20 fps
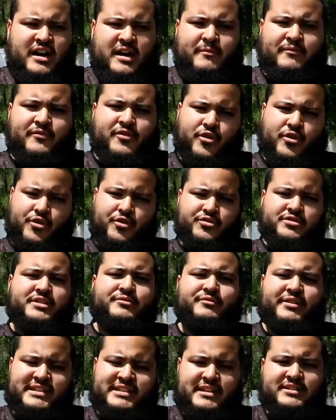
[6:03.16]
for those and
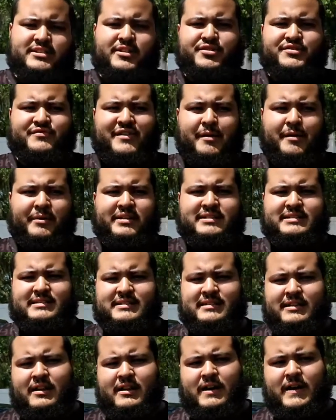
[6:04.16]
reach out to those families
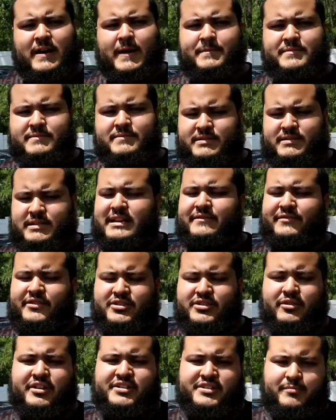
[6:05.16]
to definitely
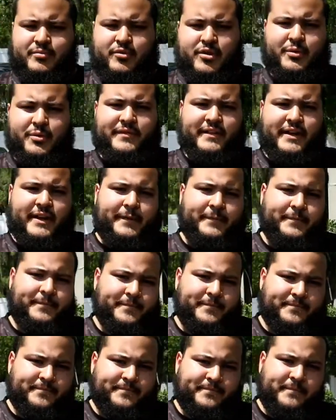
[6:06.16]
show our support with
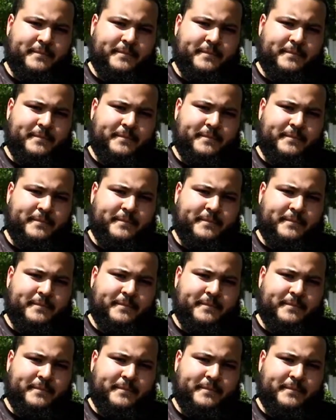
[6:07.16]
that.